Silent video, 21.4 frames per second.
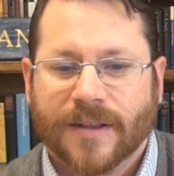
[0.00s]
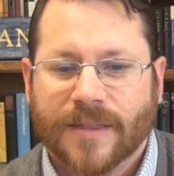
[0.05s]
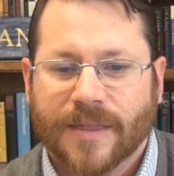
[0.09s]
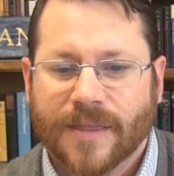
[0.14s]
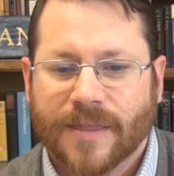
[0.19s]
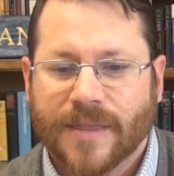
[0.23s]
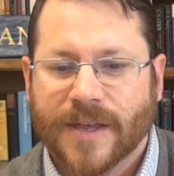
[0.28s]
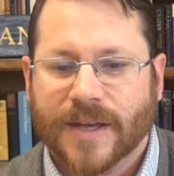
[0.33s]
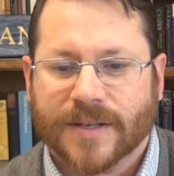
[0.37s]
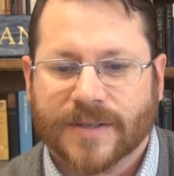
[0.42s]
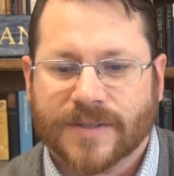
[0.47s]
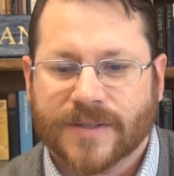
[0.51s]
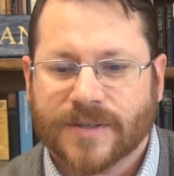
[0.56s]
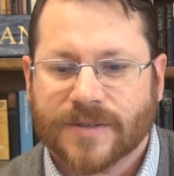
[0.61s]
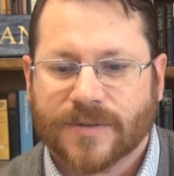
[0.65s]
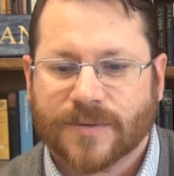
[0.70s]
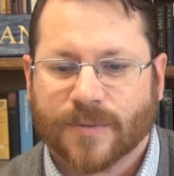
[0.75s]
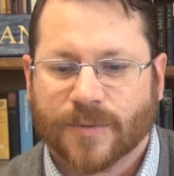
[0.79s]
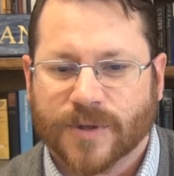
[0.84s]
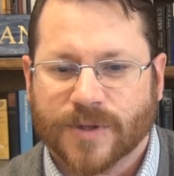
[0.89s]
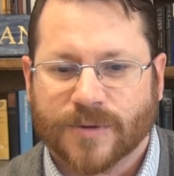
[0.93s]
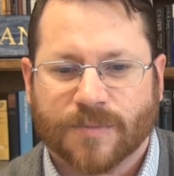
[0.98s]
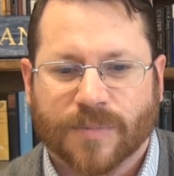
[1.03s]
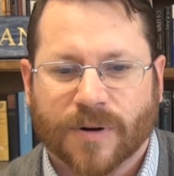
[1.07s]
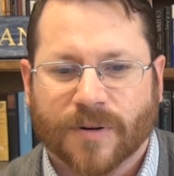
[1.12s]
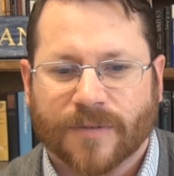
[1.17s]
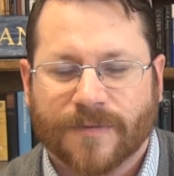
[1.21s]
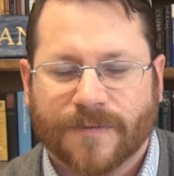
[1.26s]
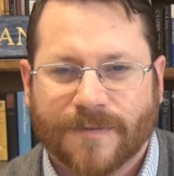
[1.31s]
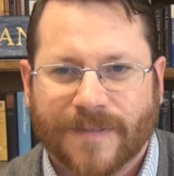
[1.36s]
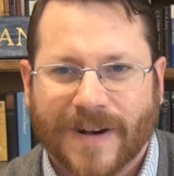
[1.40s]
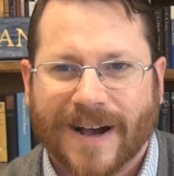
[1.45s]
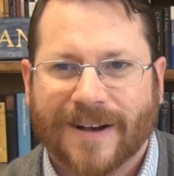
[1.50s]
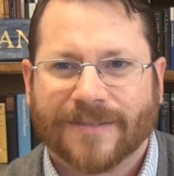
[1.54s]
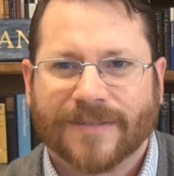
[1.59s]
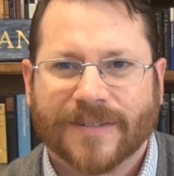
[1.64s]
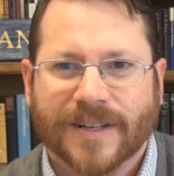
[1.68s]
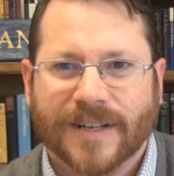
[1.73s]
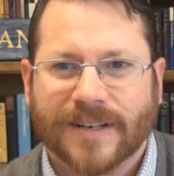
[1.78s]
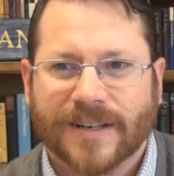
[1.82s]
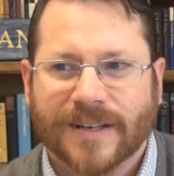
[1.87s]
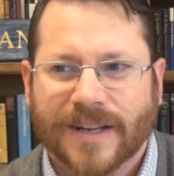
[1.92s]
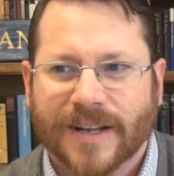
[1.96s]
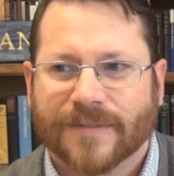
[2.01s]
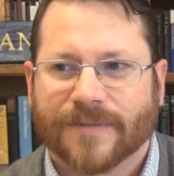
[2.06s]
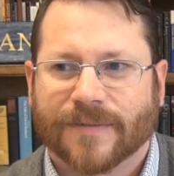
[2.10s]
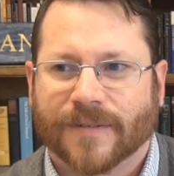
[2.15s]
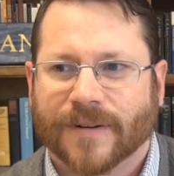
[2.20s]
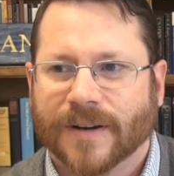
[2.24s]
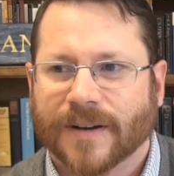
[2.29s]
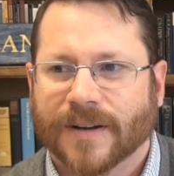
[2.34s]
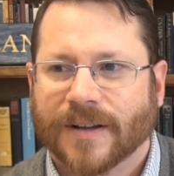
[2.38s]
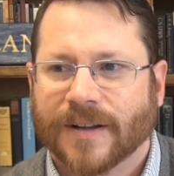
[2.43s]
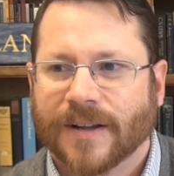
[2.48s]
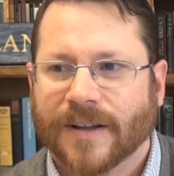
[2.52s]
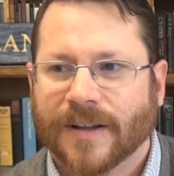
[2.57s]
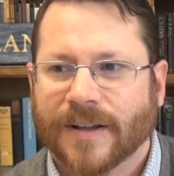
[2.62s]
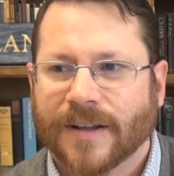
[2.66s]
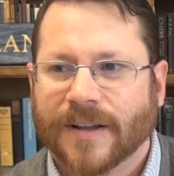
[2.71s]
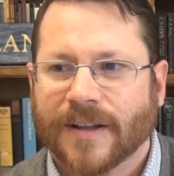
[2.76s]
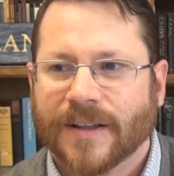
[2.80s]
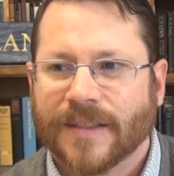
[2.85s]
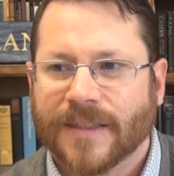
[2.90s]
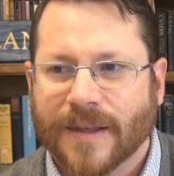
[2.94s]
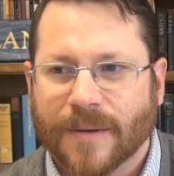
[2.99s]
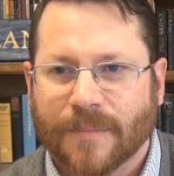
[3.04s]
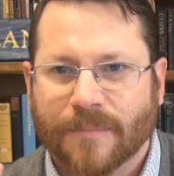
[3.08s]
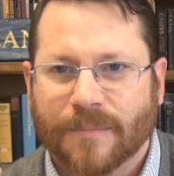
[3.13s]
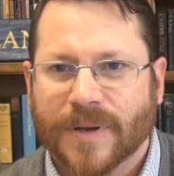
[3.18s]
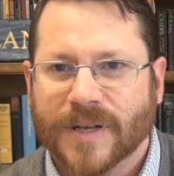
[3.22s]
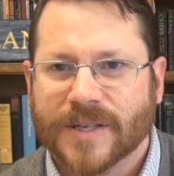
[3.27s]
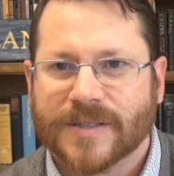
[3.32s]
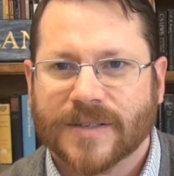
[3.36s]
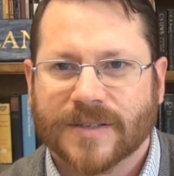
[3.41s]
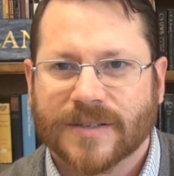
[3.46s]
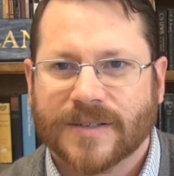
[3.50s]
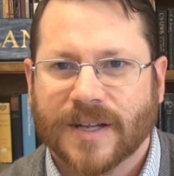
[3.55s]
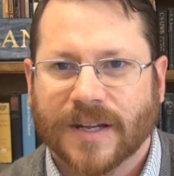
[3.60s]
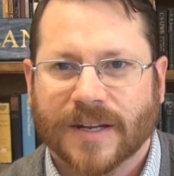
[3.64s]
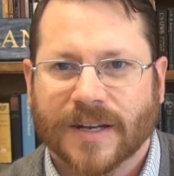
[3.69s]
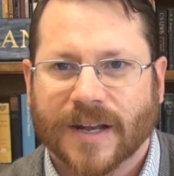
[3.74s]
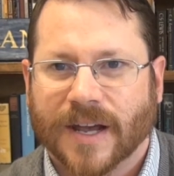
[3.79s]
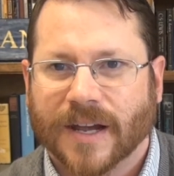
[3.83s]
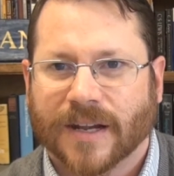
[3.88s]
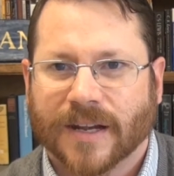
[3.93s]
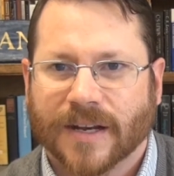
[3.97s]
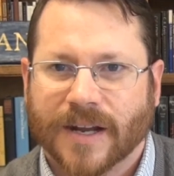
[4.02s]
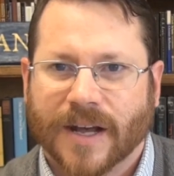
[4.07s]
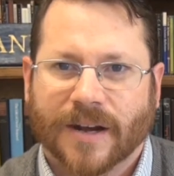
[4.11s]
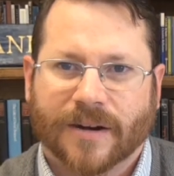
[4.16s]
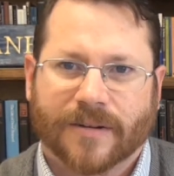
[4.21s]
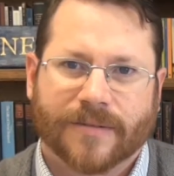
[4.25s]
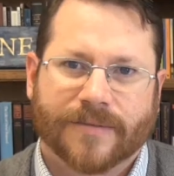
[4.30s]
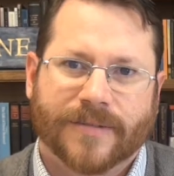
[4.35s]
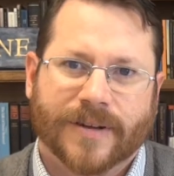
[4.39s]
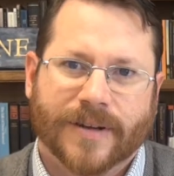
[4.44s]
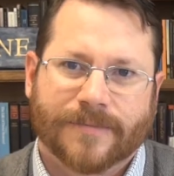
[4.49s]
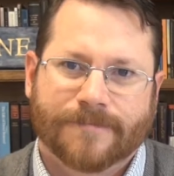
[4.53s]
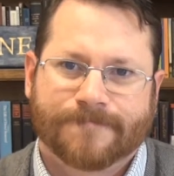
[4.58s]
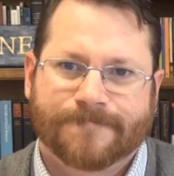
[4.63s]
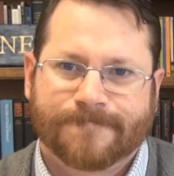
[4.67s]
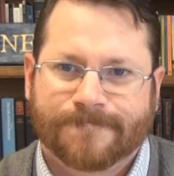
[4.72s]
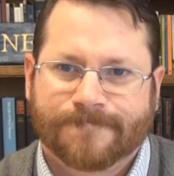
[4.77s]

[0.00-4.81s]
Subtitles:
This was profoundly different than Byzantine iconography.